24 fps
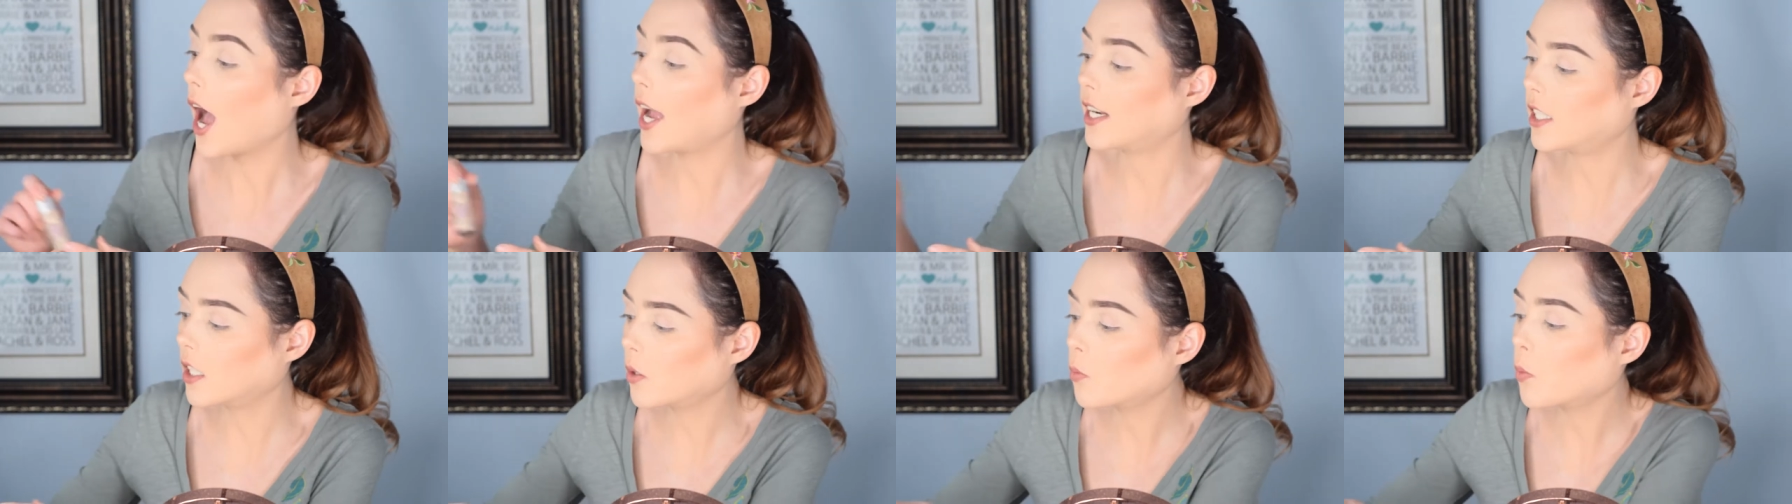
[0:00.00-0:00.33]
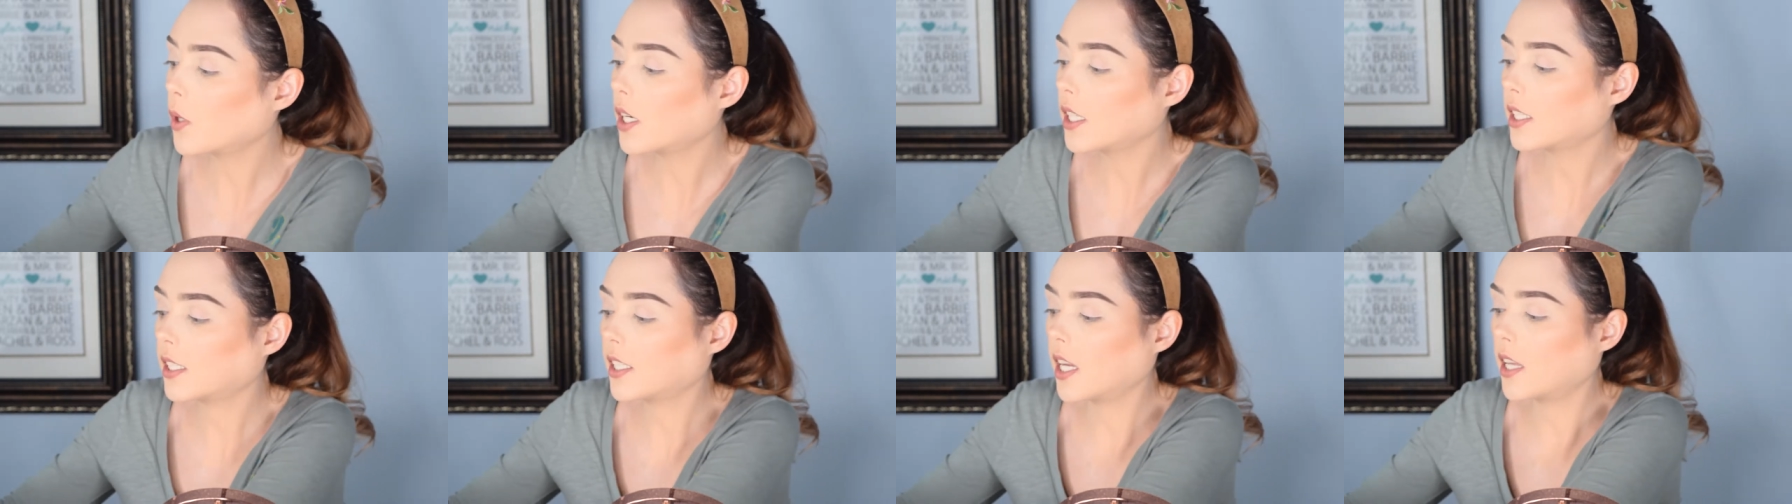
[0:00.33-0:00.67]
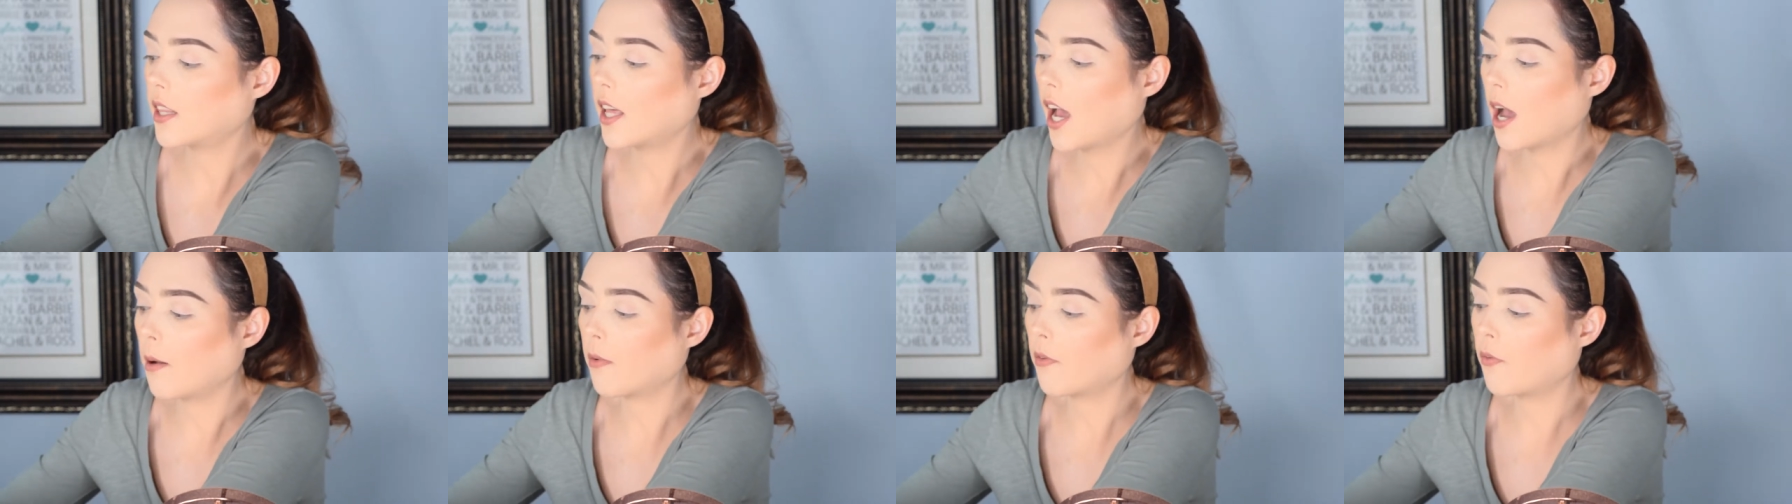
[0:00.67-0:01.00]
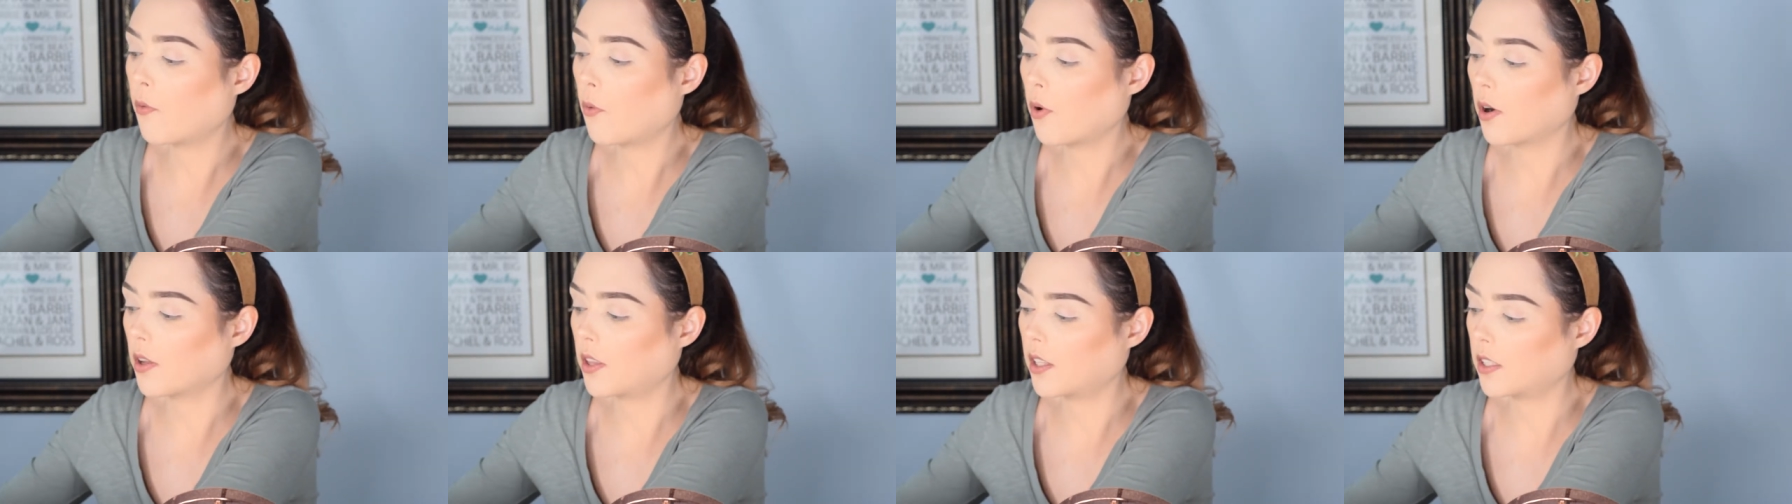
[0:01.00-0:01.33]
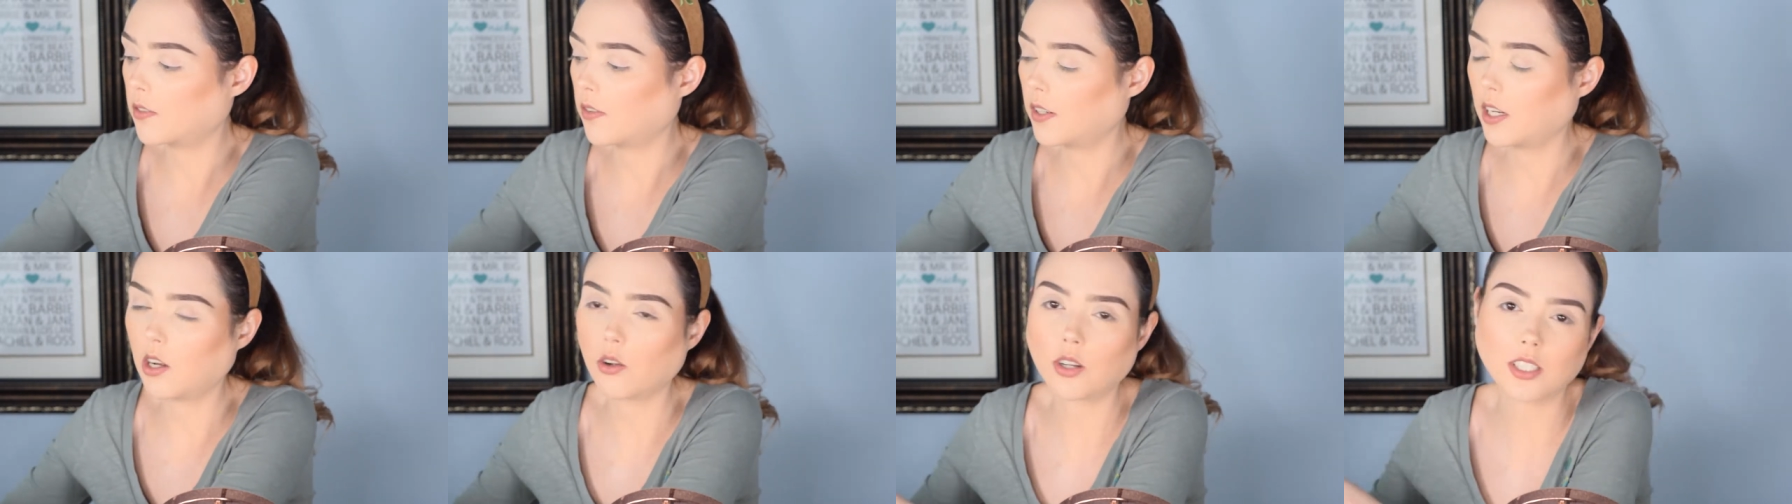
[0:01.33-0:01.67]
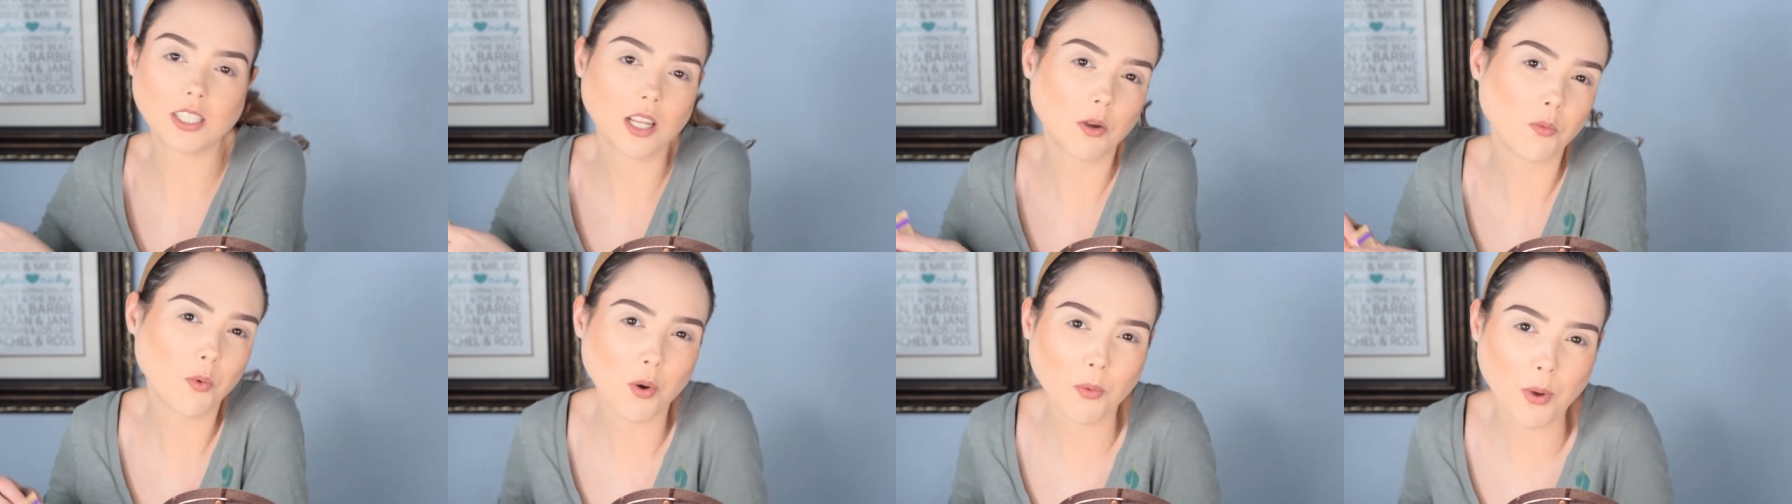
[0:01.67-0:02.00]
I did want to say that before this video
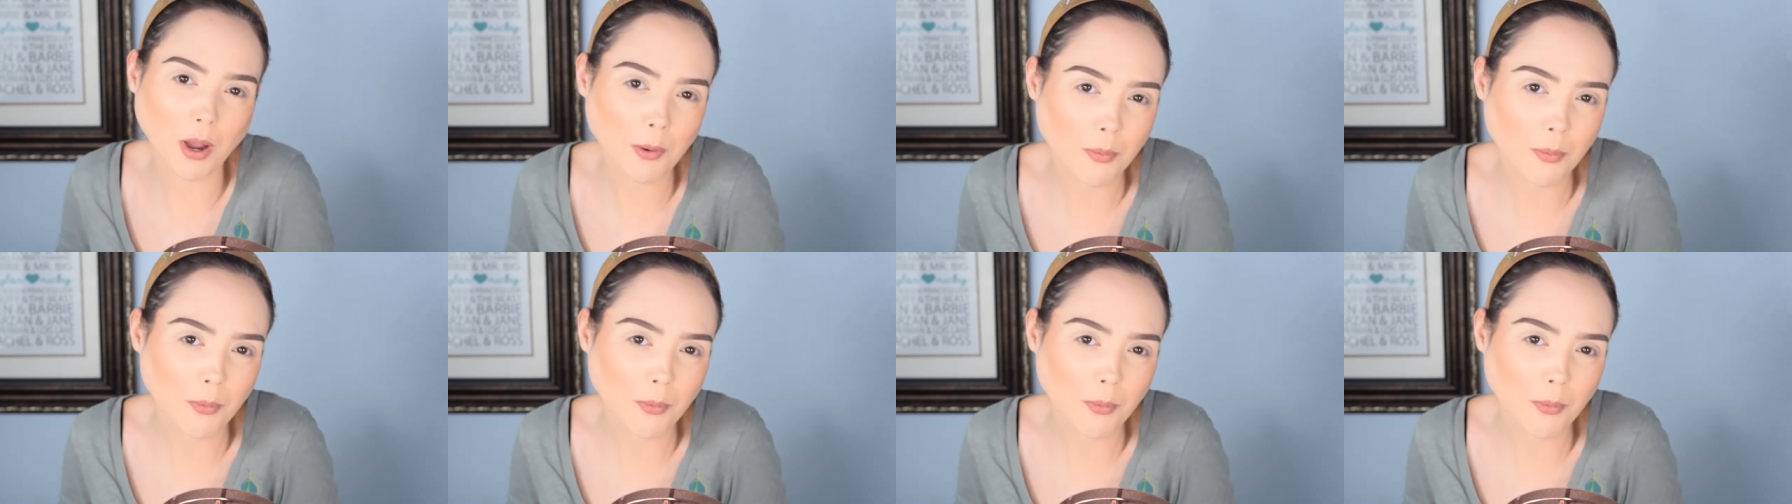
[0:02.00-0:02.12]
because I won't,